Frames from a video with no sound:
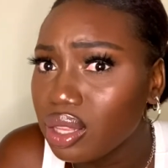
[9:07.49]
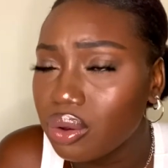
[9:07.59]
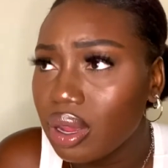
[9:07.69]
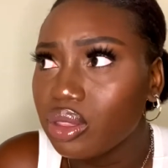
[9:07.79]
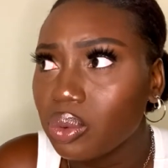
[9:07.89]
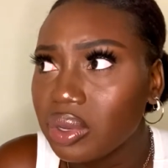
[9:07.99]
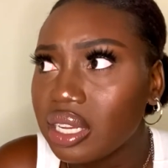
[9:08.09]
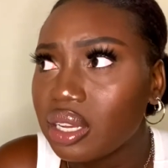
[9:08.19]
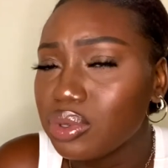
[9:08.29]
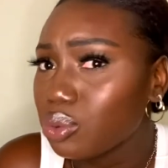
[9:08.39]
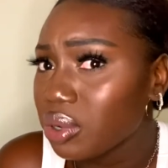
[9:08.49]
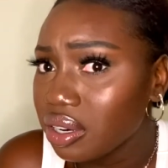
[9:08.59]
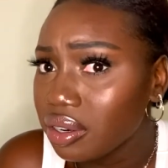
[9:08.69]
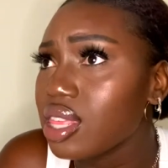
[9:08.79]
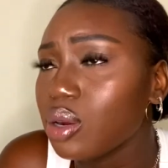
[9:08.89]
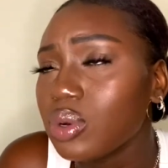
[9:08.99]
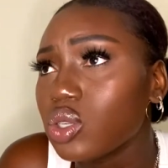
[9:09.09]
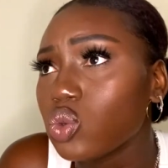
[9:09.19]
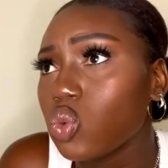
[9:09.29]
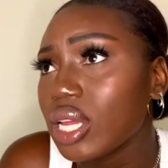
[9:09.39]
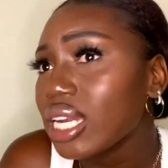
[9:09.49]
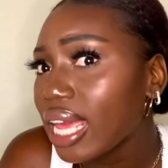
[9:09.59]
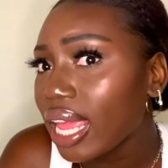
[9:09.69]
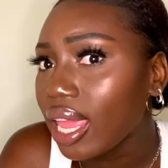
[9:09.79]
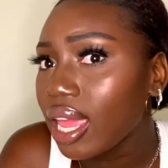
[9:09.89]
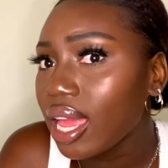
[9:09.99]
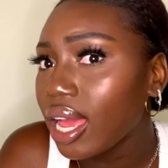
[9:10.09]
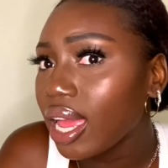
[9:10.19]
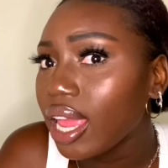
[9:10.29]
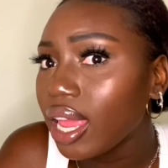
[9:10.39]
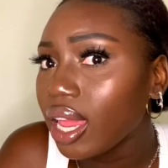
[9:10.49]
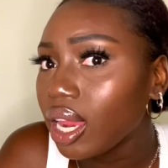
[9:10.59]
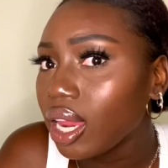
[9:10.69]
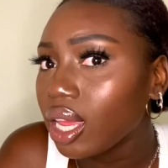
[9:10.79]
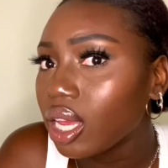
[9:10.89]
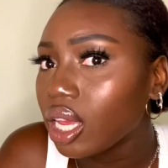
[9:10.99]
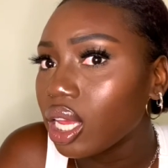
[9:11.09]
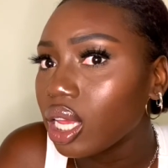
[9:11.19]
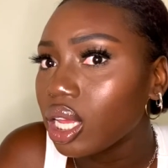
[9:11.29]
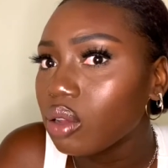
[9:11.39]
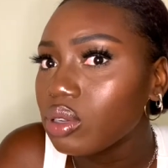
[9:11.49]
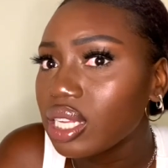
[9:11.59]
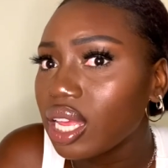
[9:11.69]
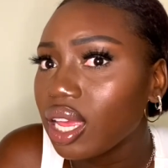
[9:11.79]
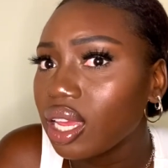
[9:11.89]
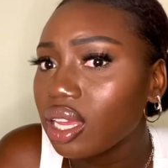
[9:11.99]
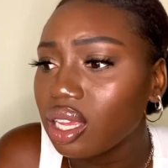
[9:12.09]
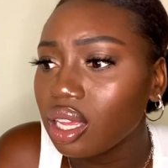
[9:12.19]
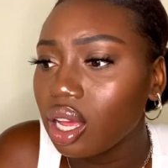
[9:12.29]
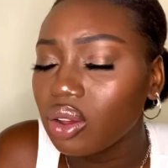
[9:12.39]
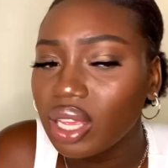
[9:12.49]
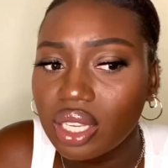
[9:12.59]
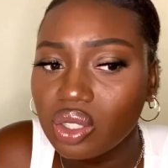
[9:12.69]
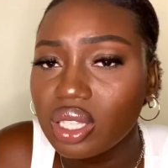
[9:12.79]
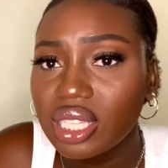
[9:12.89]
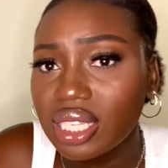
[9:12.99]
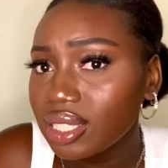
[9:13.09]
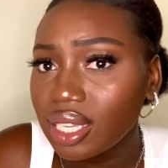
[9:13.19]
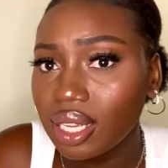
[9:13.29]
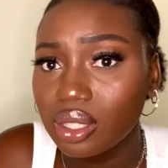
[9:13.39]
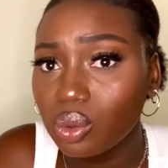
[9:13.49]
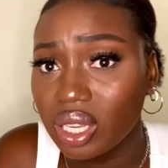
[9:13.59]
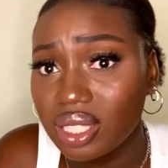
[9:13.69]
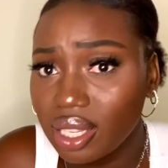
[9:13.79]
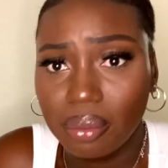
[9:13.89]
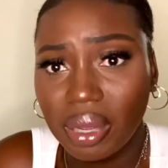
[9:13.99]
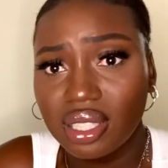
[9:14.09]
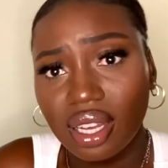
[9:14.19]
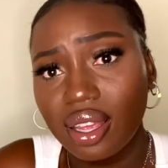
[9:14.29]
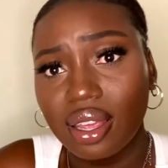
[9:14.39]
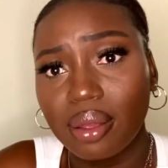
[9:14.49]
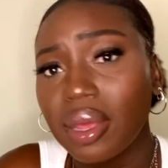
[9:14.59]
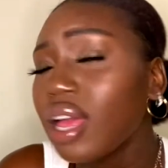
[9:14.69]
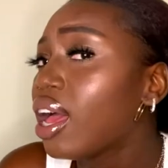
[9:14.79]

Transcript: Throughout the week, it was weird. There was one night I was like, okay, so this is wasting my time.